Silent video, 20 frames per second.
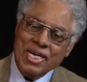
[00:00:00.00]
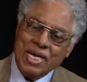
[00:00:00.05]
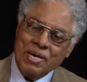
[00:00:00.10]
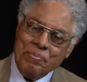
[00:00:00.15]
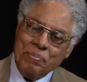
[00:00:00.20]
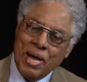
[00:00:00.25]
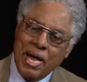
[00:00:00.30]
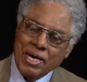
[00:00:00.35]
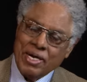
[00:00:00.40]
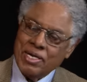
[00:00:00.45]

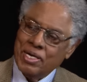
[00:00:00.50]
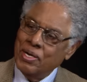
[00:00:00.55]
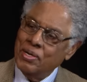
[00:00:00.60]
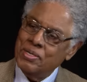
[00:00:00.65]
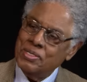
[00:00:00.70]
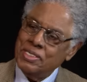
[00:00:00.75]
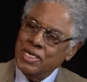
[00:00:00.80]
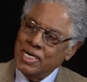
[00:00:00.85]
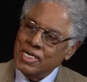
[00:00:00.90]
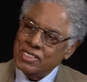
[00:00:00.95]
And back in
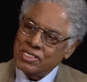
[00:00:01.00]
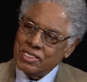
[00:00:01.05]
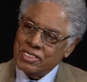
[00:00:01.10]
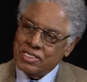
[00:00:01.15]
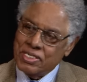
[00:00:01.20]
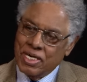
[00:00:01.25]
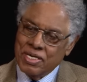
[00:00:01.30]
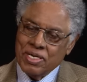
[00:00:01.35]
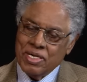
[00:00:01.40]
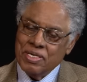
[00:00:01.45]
those days,
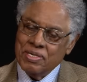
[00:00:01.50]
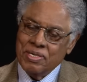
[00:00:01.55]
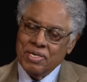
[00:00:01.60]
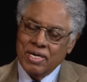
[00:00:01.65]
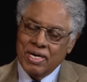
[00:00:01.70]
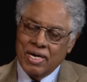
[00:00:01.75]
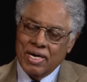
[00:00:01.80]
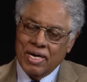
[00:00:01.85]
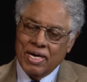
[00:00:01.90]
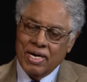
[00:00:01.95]
the
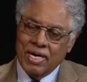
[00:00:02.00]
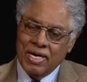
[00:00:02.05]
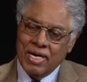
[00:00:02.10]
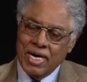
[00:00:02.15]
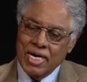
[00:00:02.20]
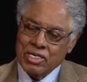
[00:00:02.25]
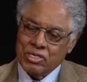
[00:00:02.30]
Southern uh,